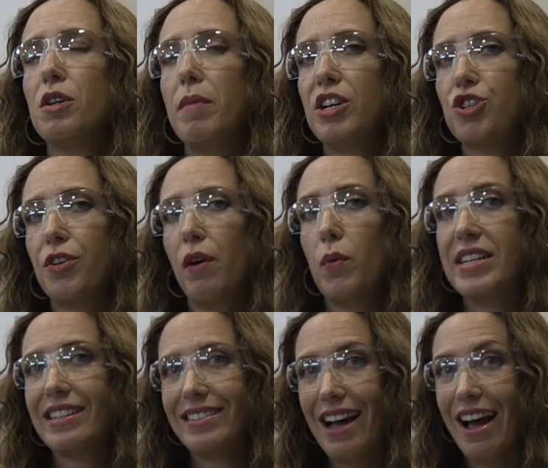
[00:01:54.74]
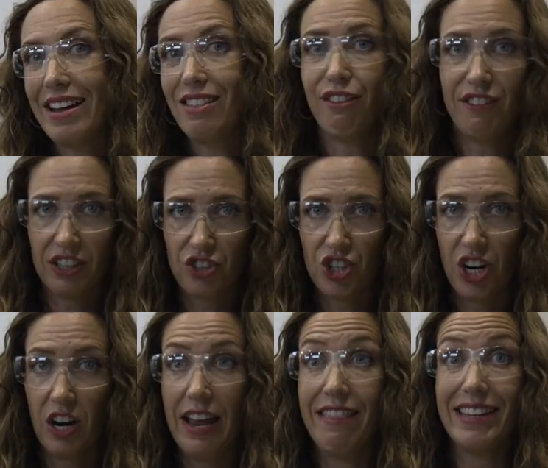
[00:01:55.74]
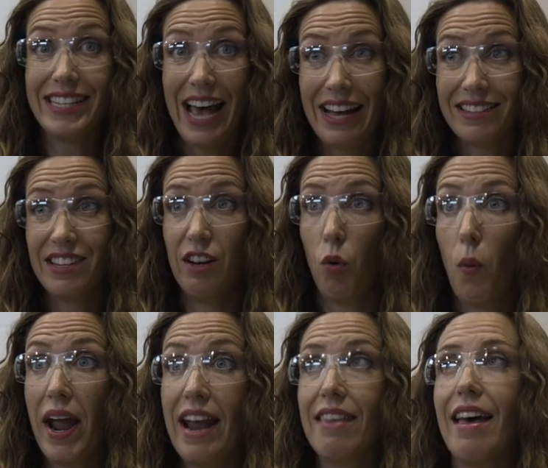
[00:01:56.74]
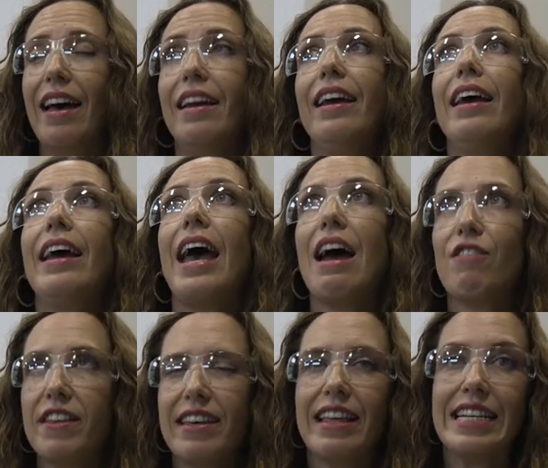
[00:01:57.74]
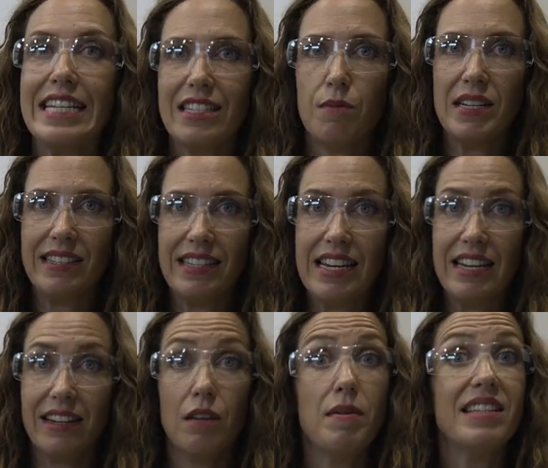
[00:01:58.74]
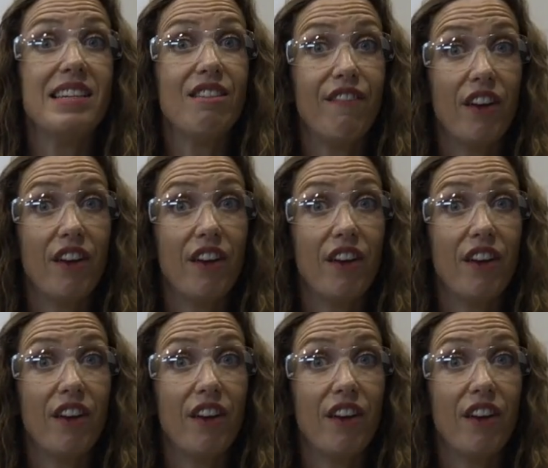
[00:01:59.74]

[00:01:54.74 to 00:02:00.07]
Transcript: to make sure that we design the fixture and the test in a way that everything that needs to be seen can be seen